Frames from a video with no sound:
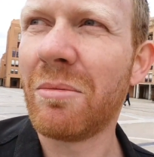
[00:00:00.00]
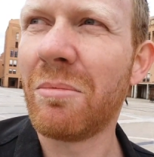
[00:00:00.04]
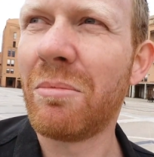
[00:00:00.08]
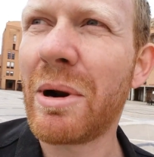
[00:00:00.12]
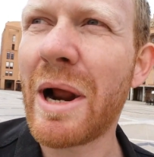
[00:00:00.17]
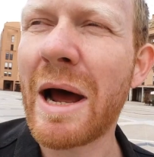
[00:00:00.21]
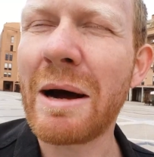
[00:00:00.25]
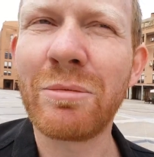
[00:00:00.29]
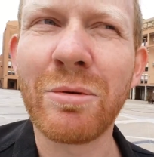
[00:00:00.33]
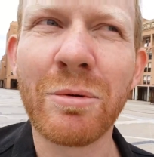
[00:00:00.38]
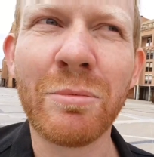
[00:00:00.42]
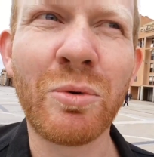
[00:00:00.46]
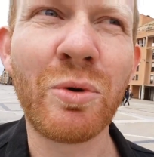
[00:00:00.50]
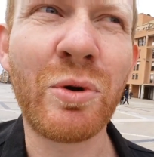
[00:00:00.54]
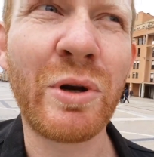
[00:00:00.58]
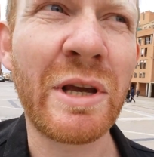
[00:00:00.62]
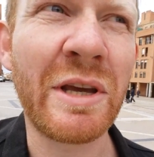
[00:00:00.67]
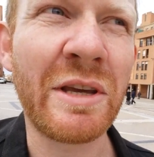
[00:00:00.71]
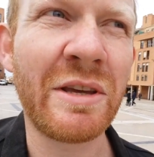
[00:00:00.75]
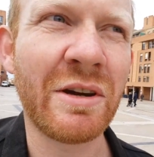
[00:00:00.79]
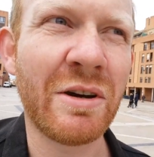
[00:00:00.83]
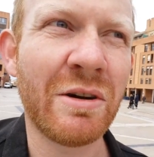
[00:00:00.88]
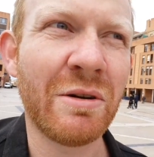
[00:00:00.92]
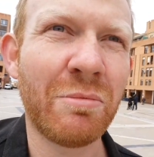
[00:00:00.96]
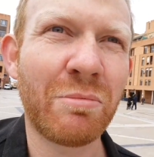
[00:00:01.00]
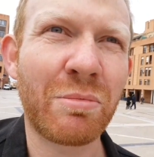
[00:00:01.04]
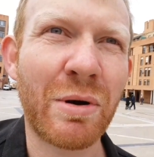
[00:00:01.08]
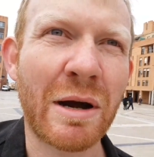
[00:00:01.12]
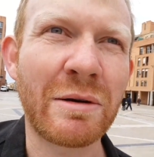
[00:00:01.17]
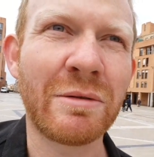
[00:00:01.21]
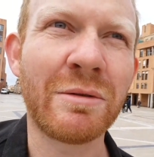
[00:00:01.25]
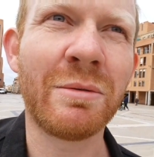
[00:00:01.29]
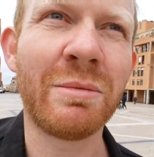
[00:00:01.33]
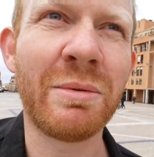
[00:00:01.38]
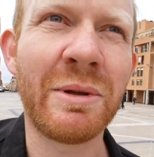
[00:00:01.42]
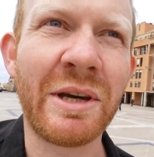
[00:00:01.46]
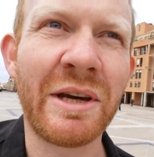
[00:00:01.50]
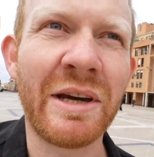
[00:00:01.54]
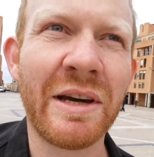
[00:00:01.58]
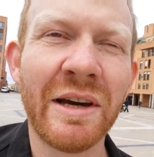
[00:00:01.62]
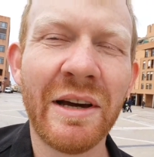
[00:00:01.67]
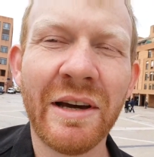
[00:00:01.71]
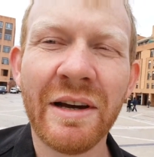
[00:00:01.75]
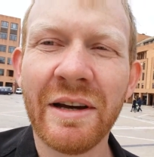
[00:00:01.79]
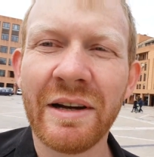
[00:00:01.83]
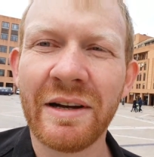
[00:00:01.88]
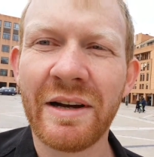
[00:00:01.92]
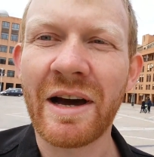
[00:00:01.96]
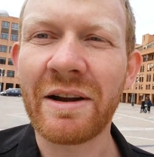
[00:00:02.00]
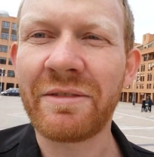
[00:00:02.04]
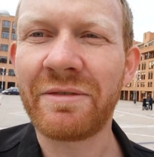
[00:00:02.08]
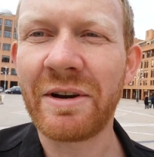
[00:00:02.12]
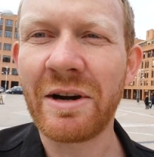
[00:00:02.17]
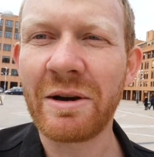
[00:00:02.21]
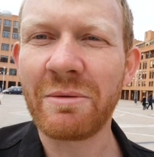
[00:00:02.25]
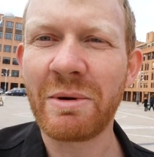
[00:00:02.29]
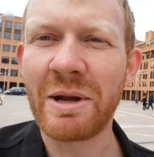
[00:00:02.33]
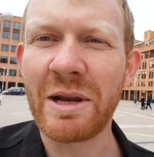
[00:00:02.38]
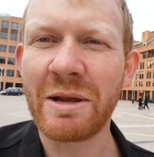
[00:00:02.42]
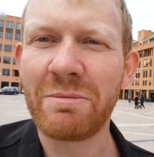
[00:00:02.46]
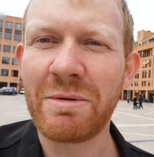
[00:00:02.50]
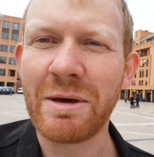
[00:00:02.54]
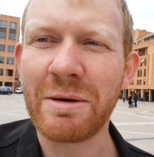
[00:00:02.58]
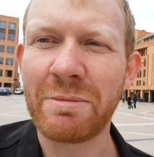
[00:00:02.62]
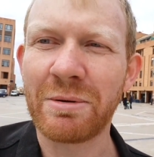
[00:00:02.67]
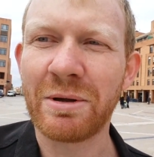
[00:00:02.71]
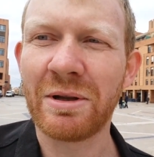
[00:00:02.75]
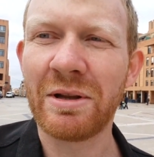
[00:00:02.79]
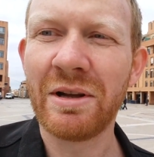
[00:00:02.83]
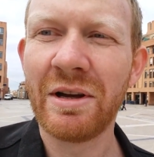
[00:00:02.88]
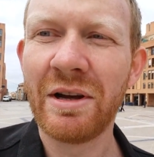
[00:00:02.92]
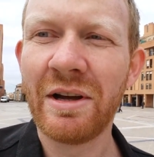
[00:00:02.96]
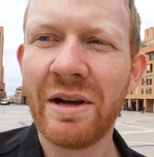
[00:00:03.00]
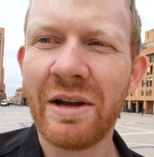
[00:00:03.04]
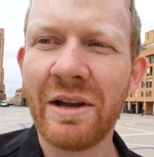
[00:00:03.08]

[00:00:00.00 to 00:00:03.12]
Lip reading: Bravo Murillo, probably not very many people